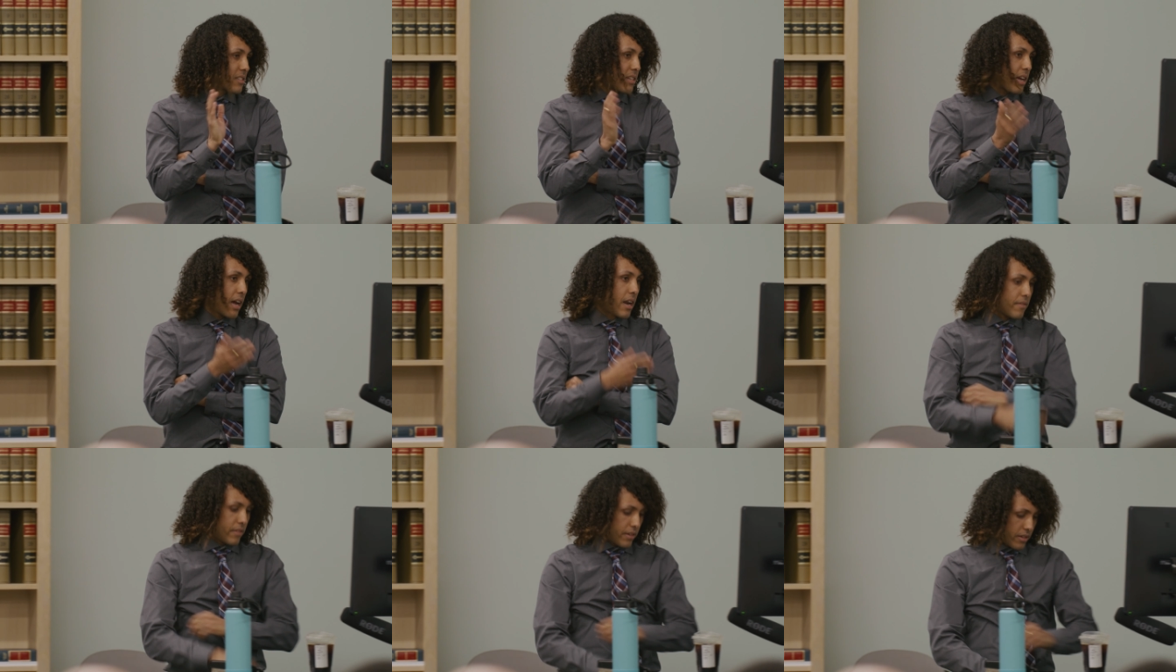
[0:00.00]
It's
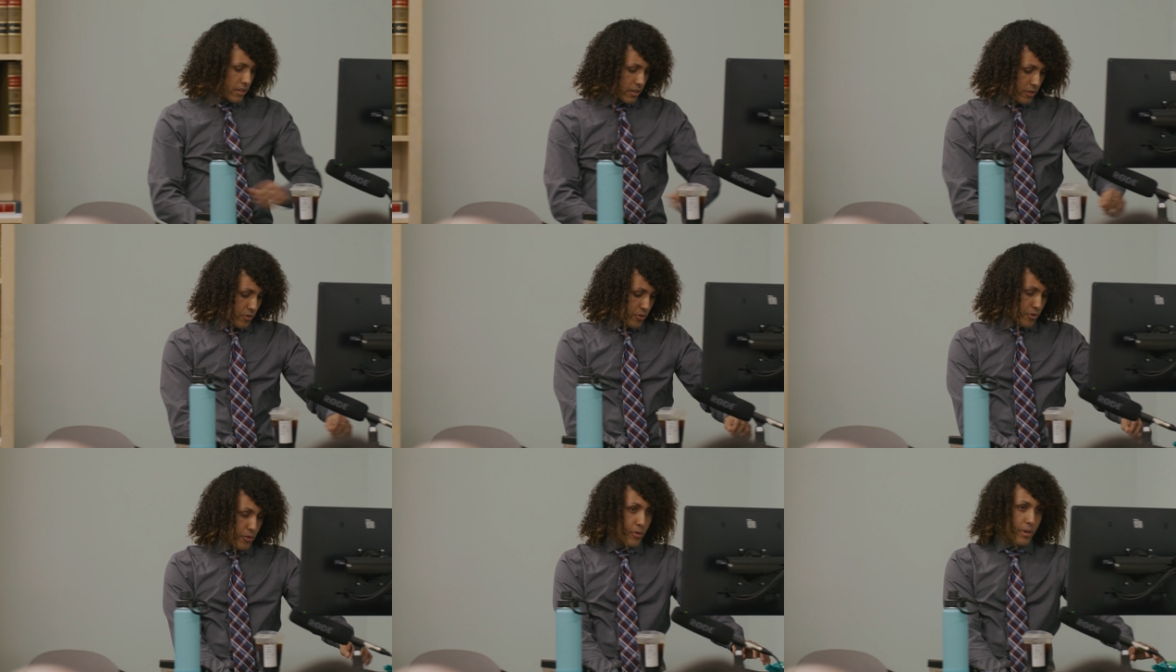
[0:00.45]
kind of like a
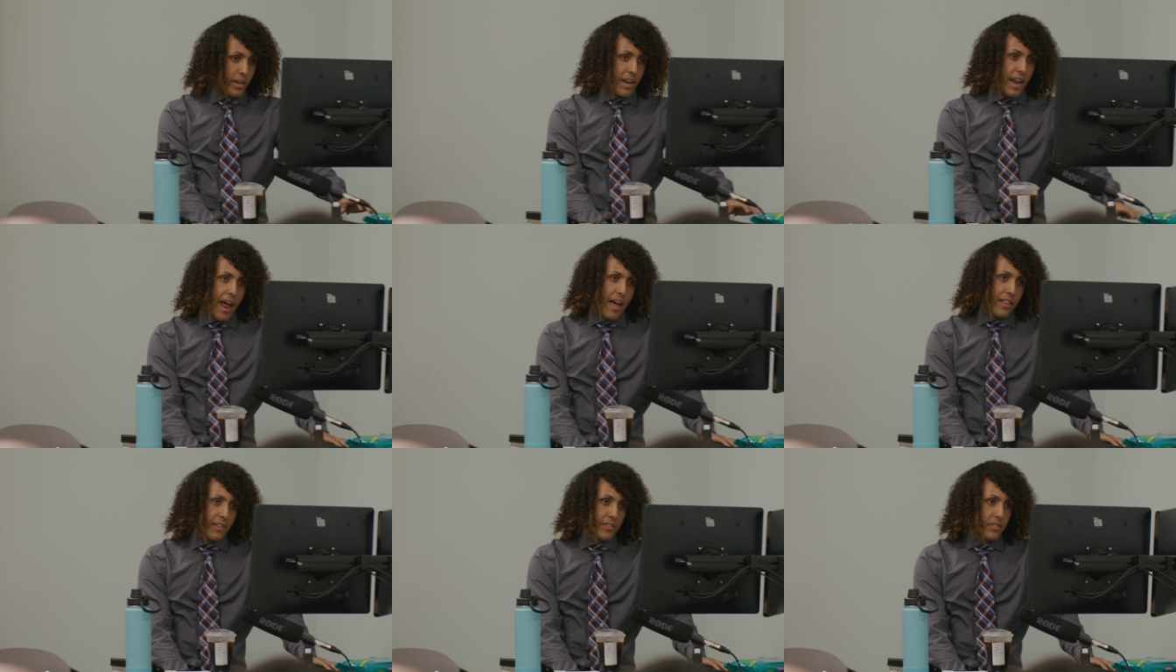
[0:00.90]
crude
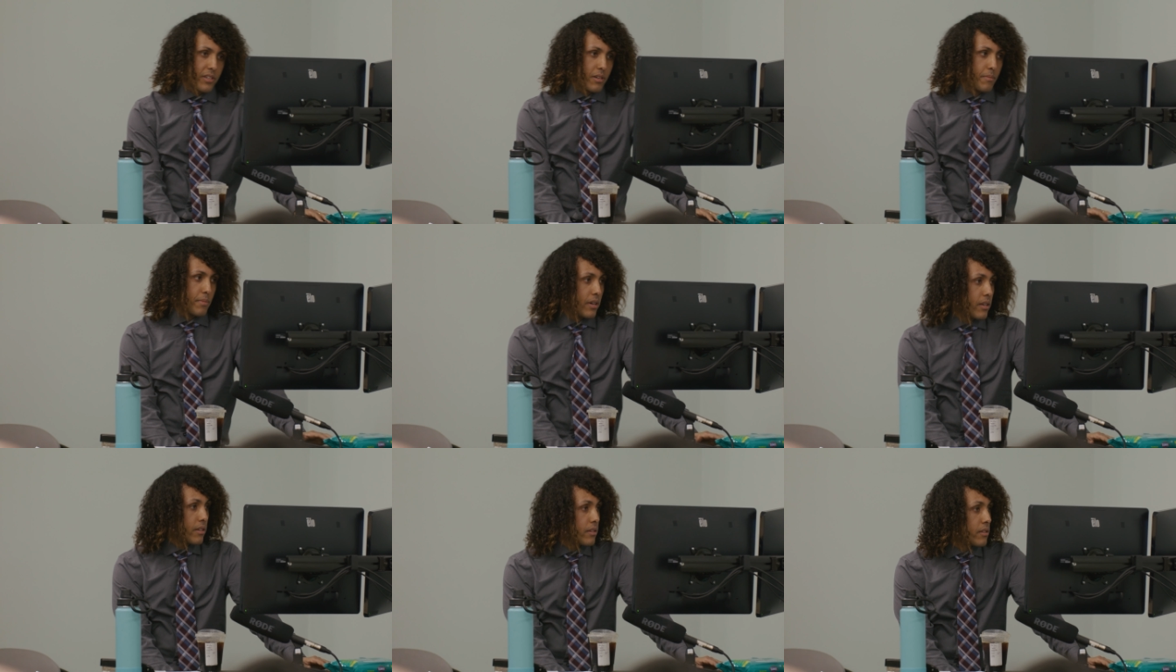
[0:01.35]

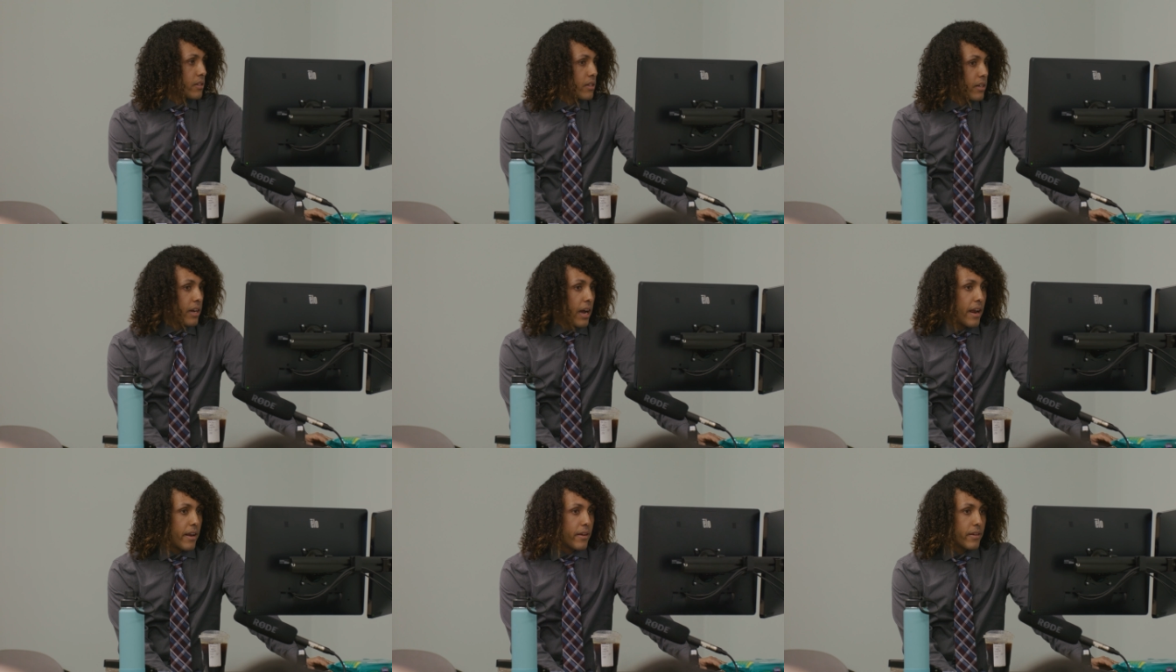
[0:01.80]
analogy, but
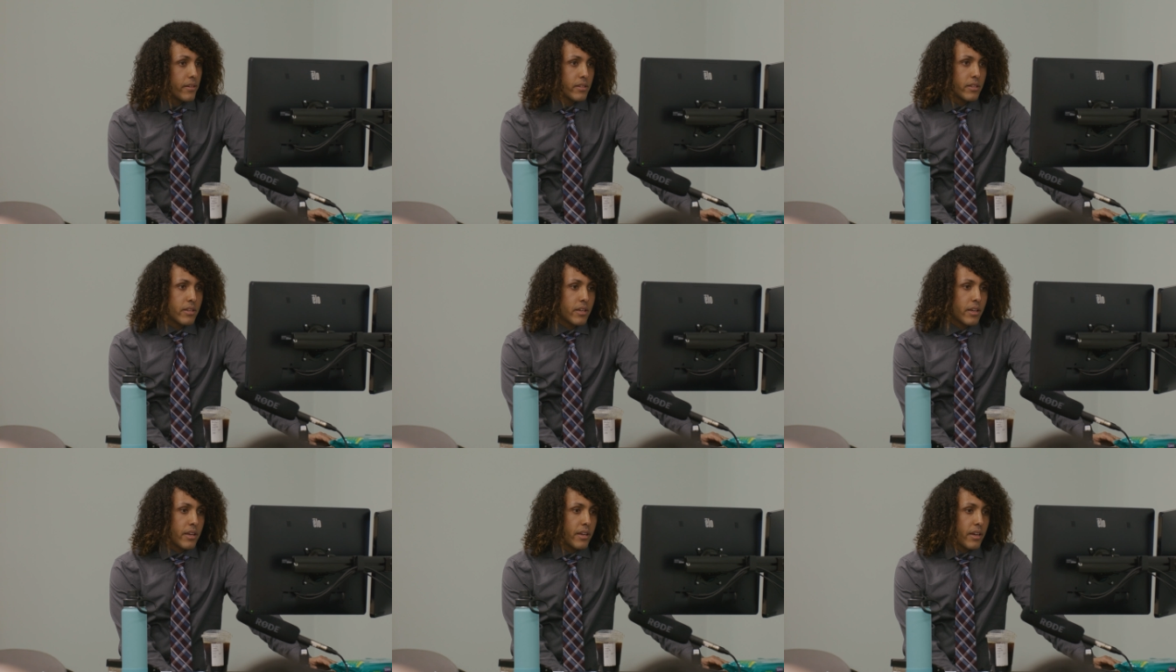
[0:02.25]
kind
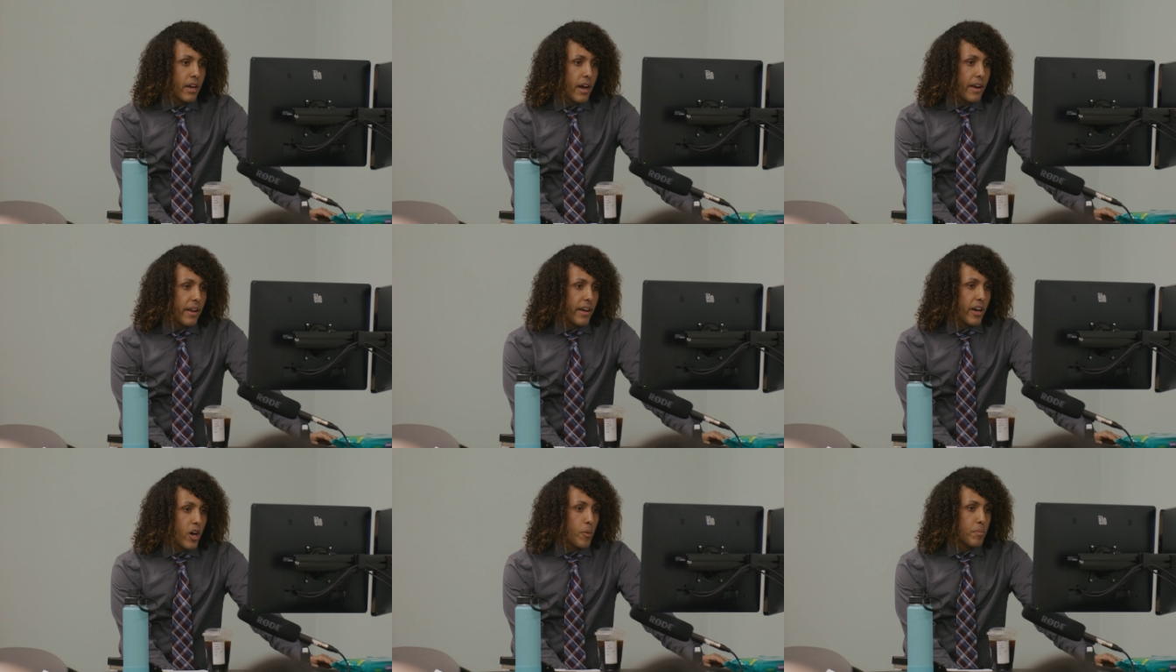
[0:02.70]

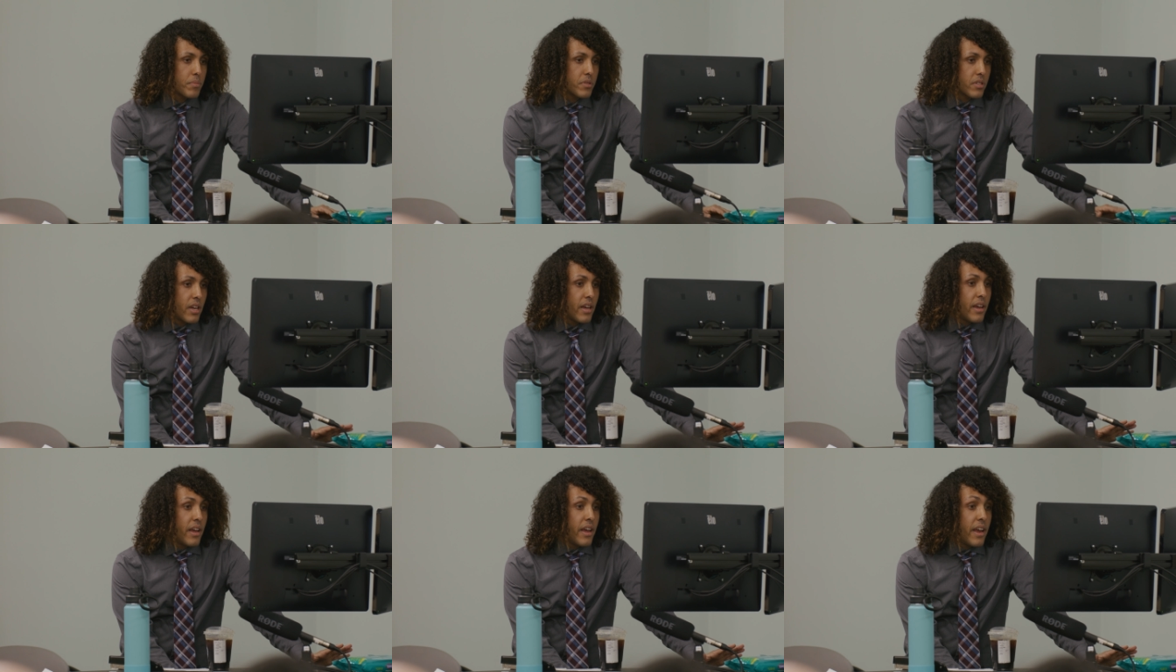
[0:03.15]
of
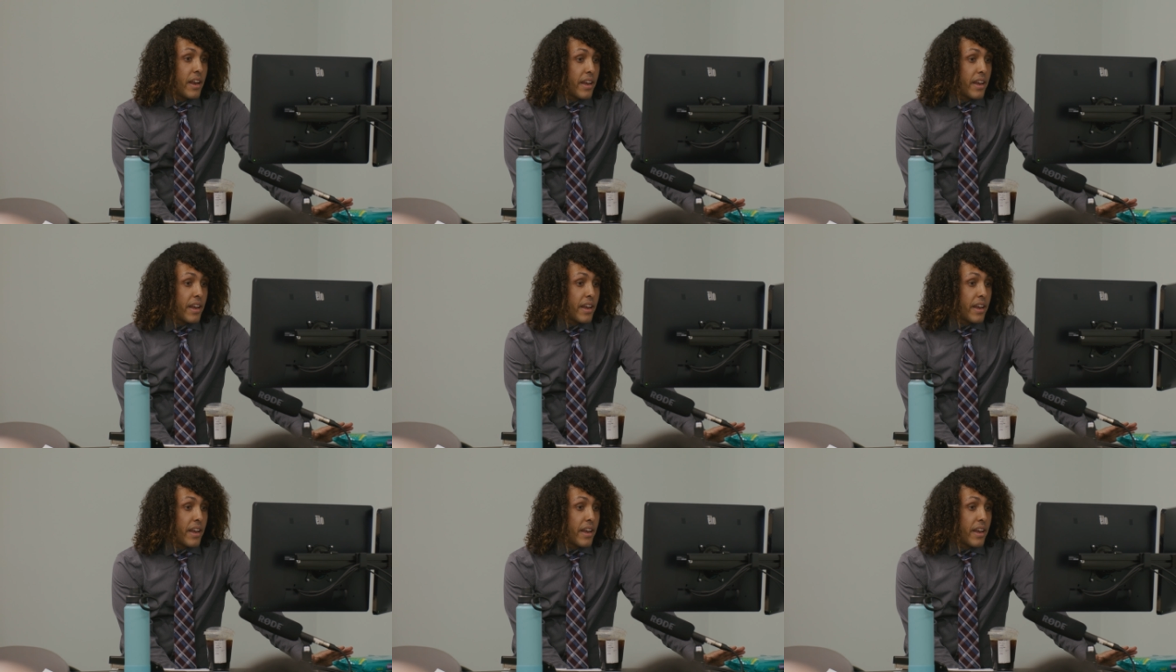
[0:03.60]
helps.